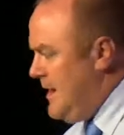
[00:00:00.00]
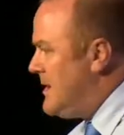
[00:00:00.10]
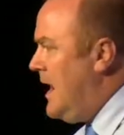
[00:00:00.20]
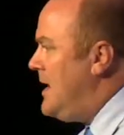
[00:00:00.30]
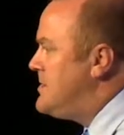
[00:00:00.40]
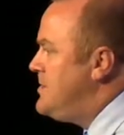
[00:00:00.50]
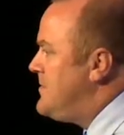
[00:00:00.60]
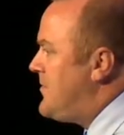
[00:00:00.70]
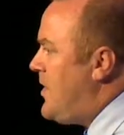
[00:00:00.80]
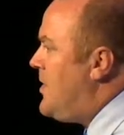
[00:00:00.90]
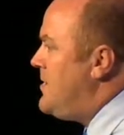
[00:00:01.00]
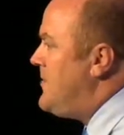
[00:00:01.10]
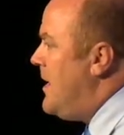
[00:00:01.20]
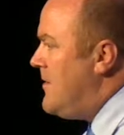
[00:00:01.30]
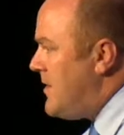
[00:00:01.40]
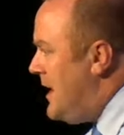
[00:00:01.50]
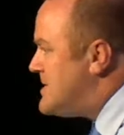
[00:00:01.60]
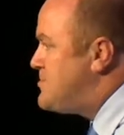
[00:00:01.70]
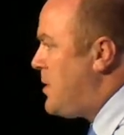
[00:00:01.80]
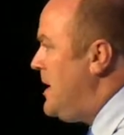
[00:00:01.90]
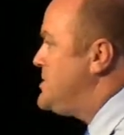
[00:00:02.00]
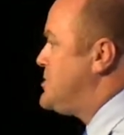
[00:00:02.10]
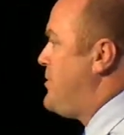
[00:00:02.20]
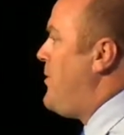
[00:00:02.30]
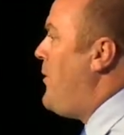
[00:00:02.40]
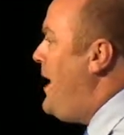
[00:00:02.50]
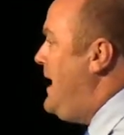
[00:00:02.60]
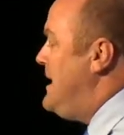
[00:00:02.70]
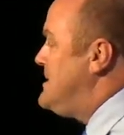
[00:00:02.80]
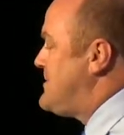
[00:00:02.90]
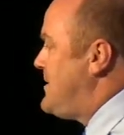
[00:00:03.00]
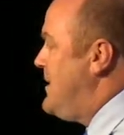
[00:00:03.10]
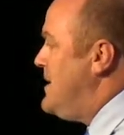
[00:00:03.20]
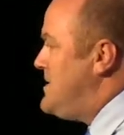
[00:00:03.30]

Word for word: God could have thought of, of less pleasurable ways to,